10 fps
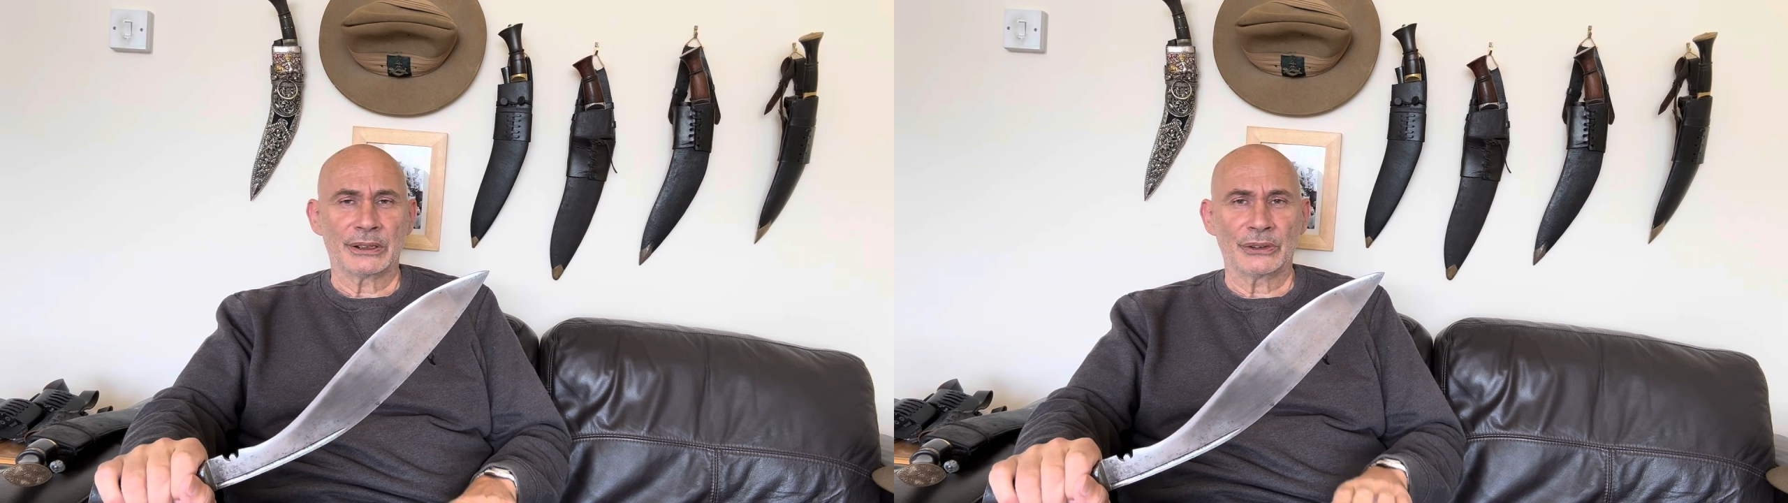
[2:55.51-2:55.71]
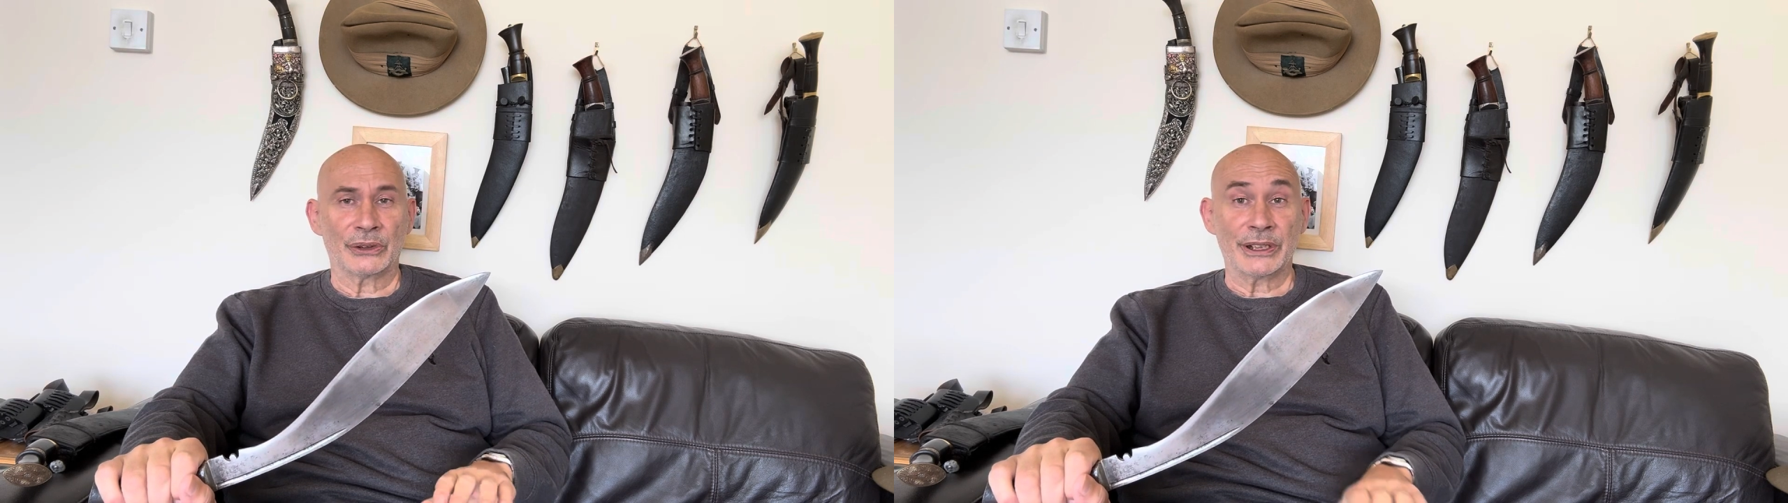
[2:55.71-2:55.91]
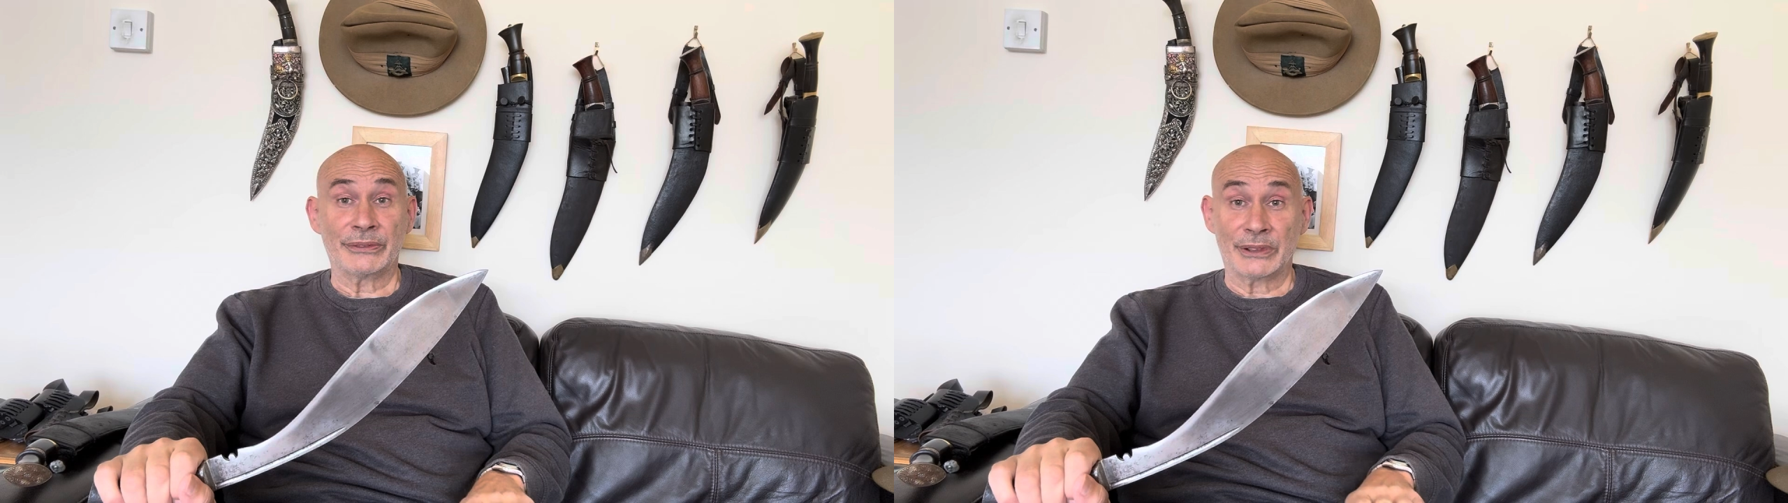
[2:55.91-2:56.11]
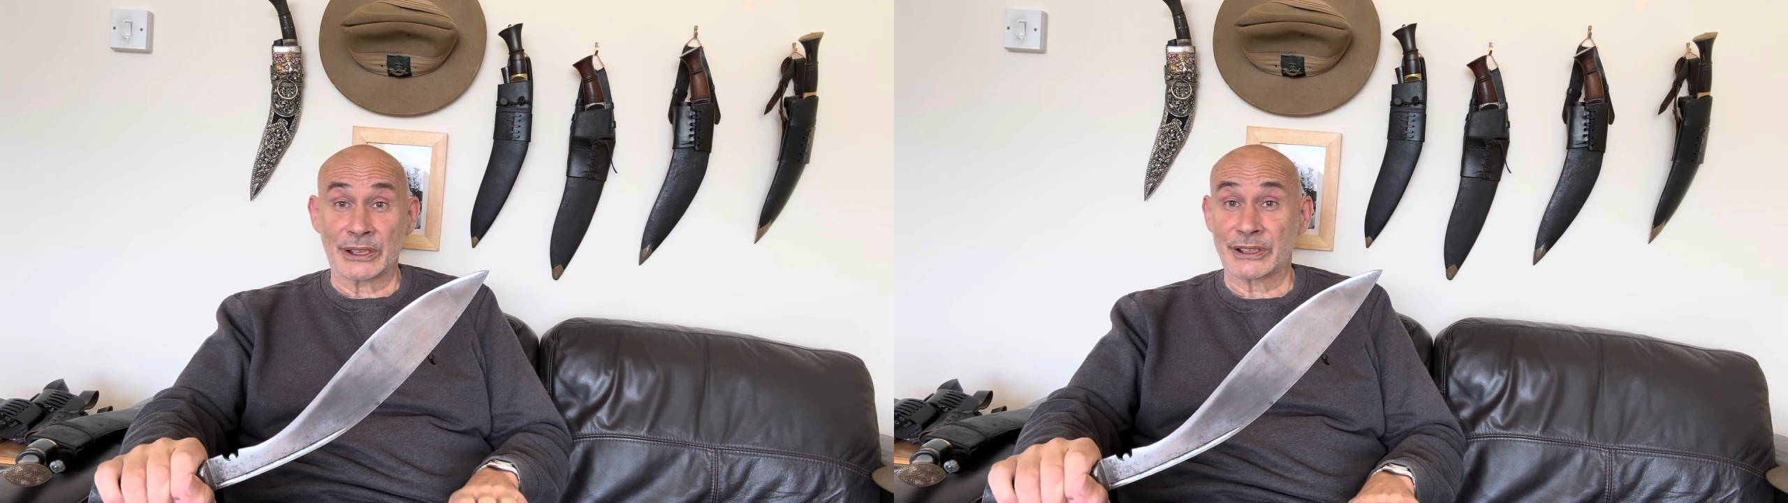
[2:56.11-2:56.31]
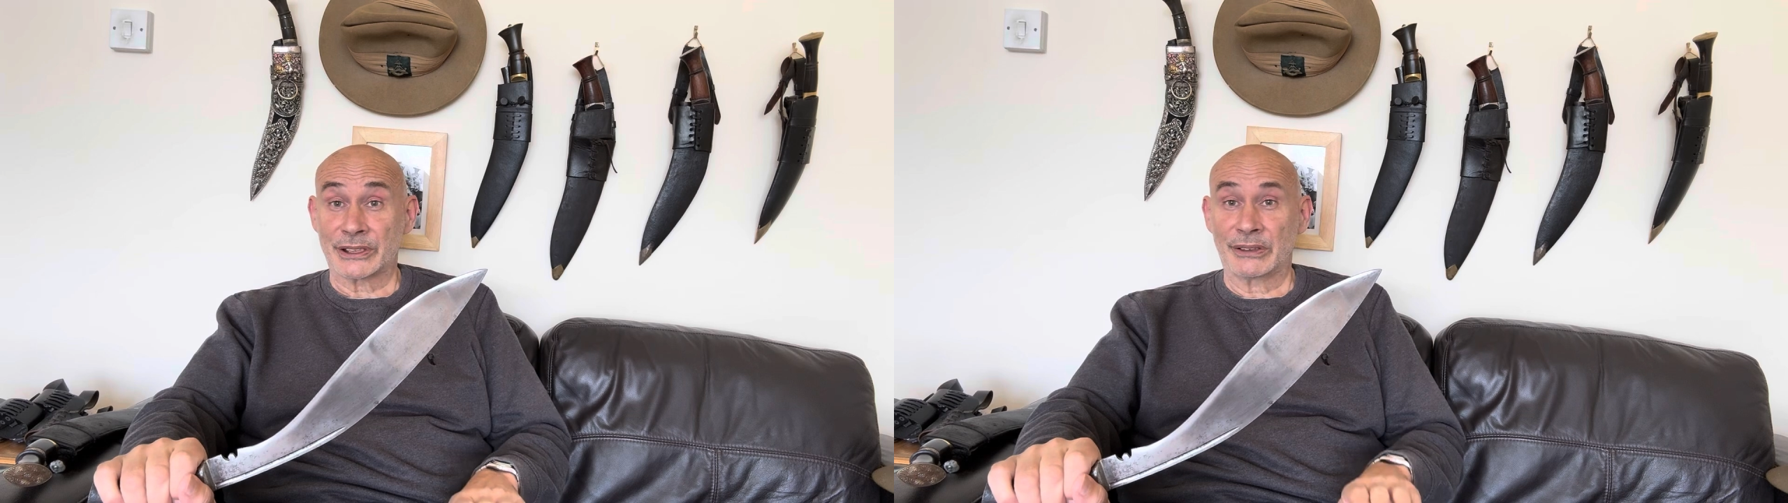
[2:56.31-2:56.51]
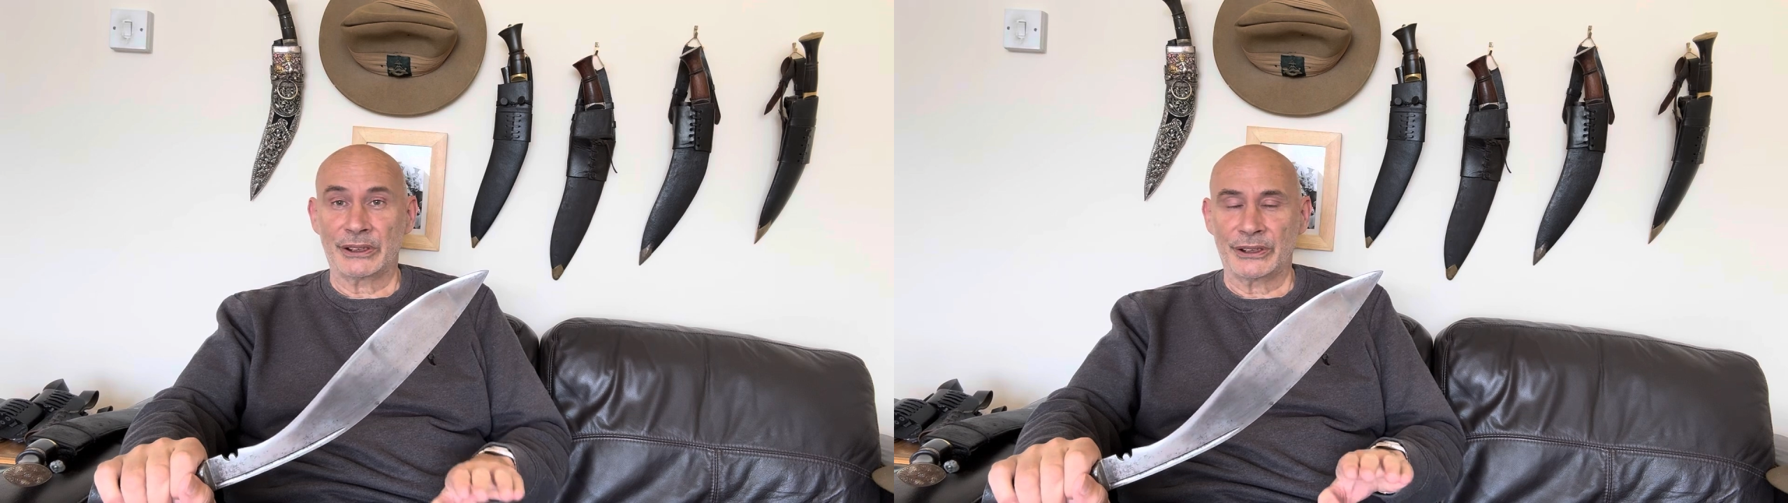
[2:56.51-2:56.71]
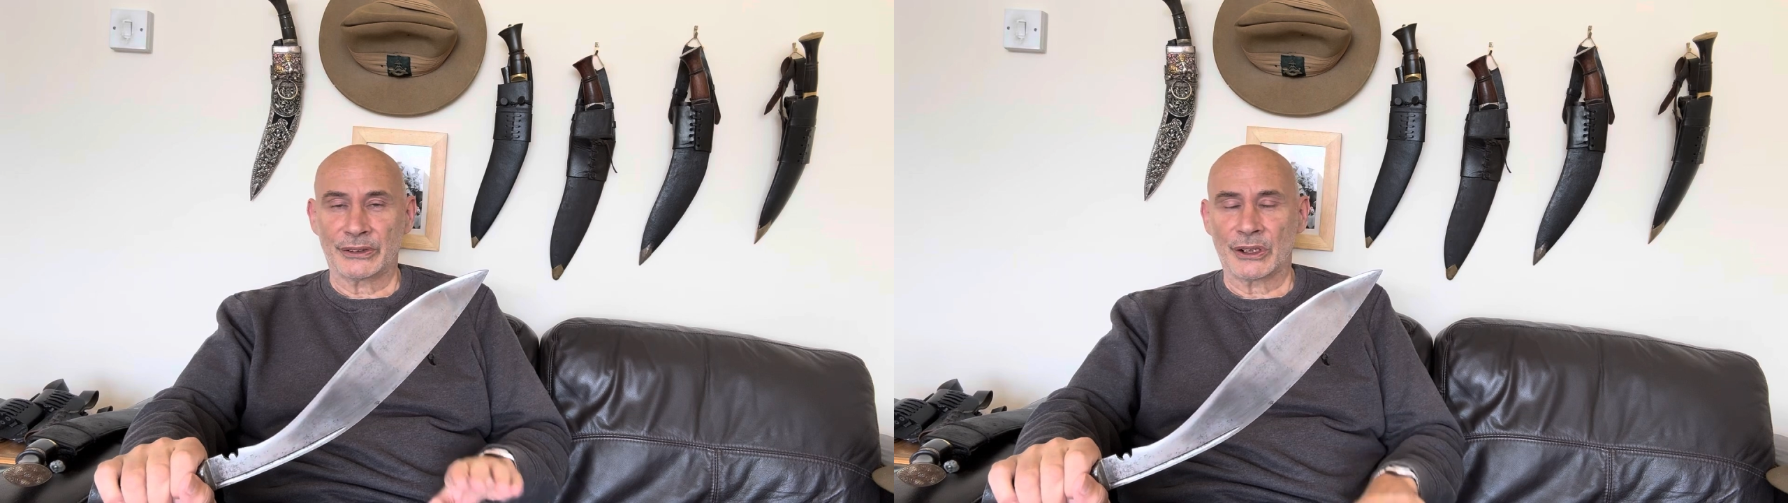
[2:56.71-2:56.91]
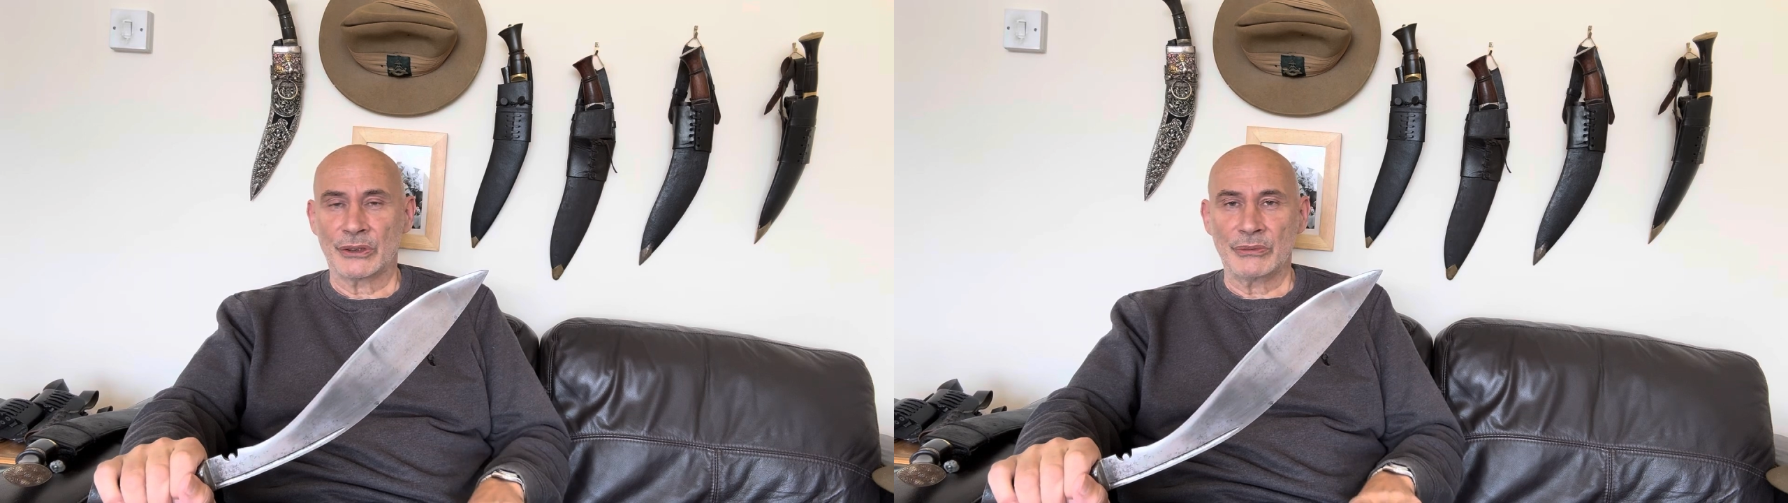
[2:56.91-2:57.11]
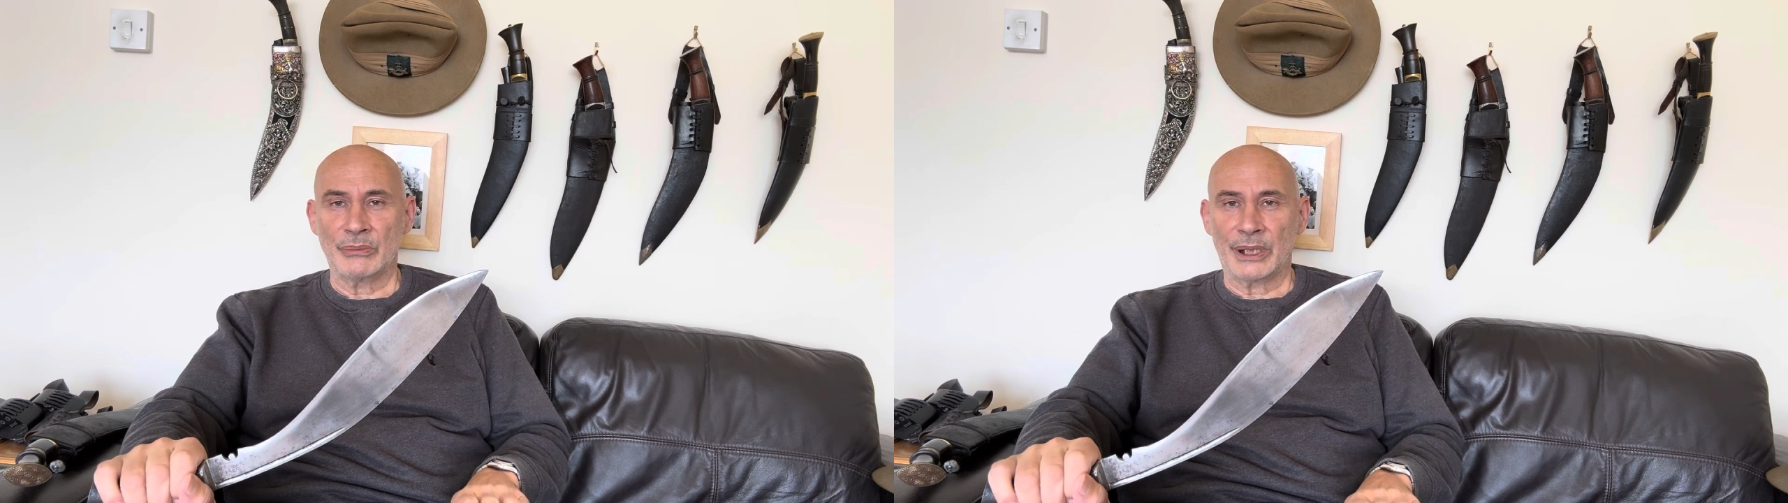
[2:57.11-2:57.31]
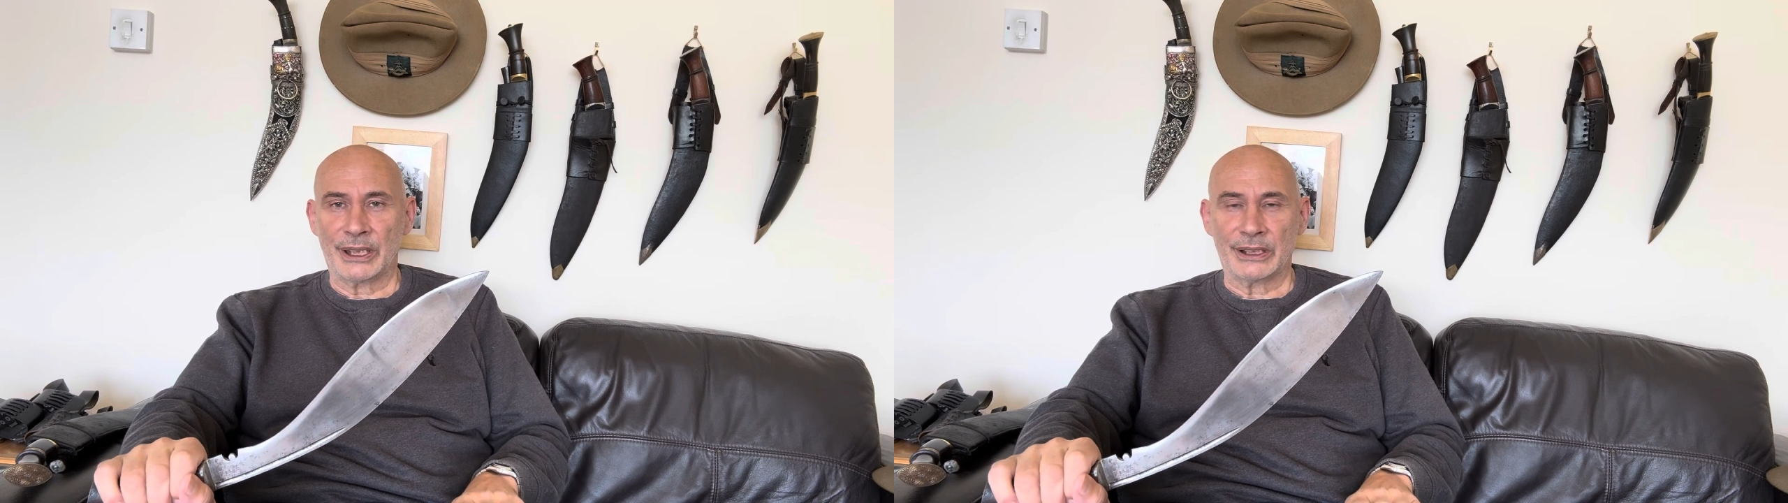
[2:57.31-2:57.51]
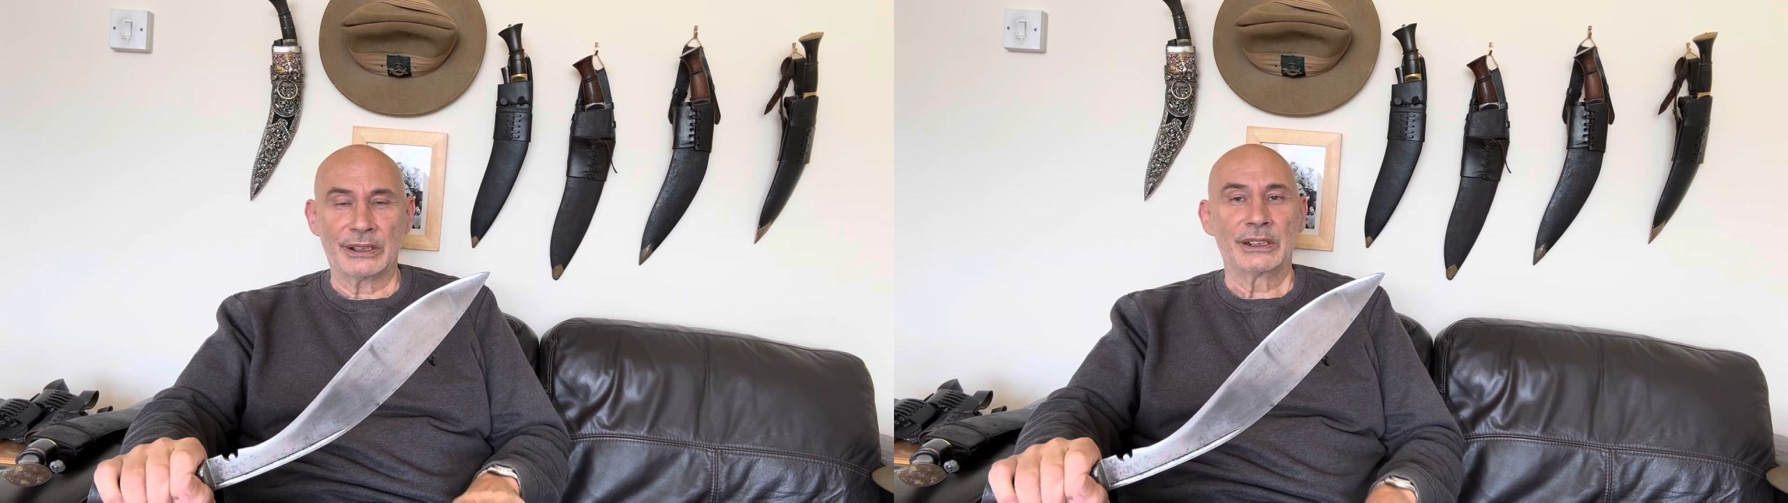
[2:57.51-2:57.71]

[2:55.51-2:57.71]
not even necessarily your own men,